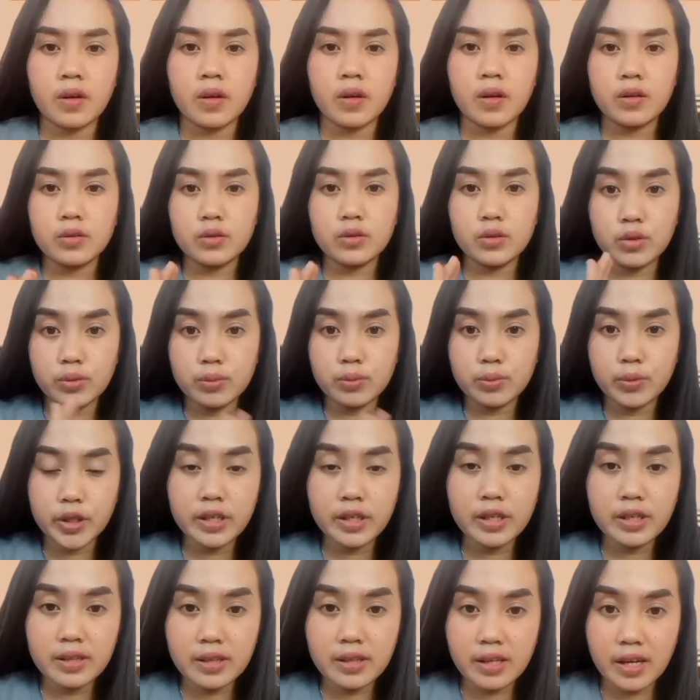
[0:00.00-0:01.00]
Good
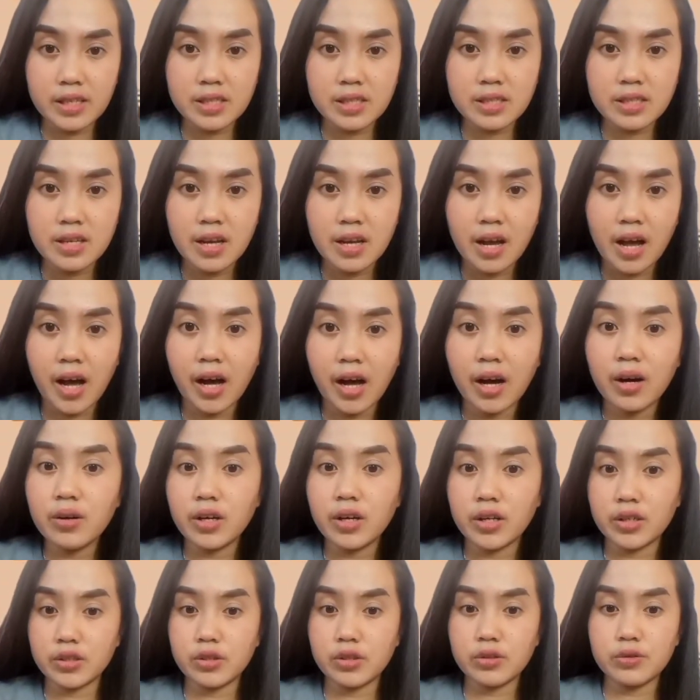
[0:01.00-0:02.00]
morning, class. How are
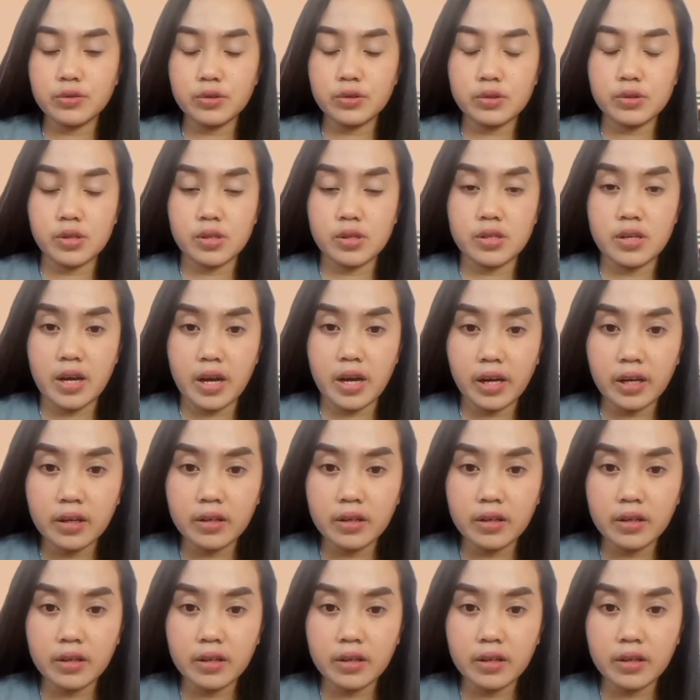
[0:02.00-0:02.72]
you today?